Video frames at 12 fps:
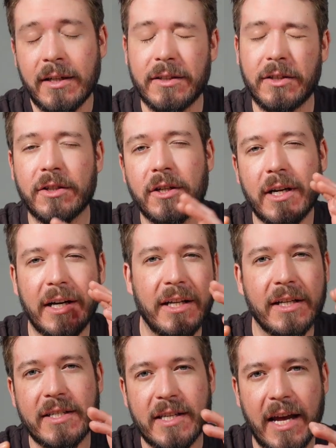It's a good idea
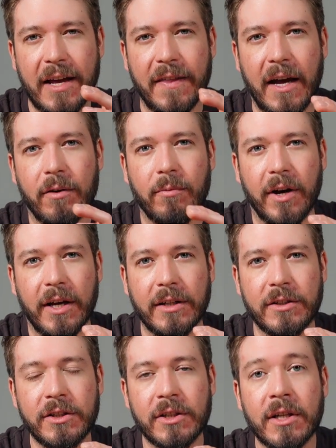to stay in that
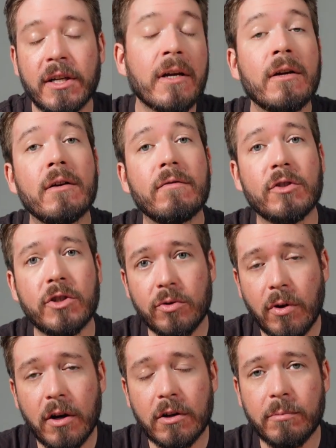range. For
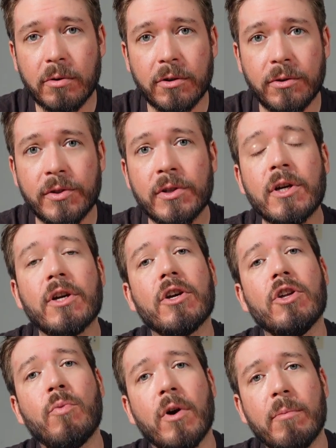stronger brews,
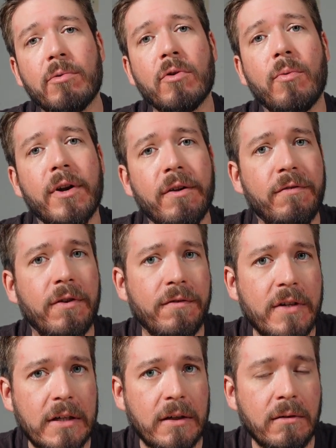you'd want to brew 1 to
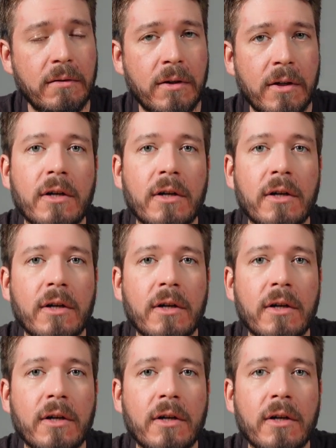15.